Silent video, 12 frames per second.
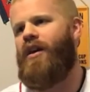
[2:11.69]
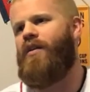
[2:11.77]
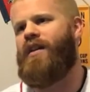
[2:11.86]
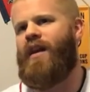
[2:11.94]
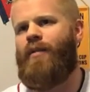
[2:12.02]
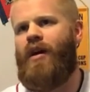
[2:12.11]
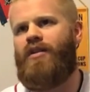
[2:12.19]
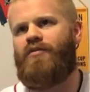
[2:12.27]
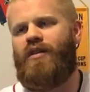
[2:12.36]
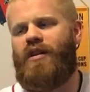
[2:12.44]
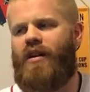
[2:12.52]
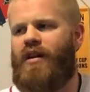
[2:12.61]
came out in his rookie
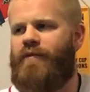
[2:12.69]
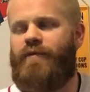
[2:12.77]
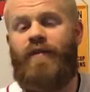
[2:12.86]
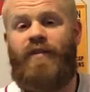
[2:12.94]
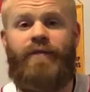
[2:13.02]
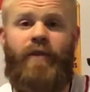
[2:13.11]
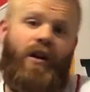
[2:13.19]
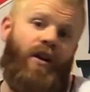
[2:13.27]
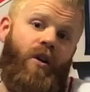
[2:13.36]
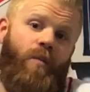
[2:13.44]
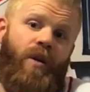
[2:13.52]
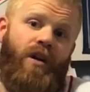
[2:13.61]
year and hit 50 fucking
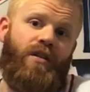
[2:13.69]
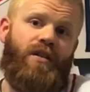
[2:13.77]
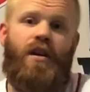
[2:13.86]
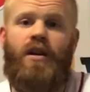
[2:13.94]
home runs.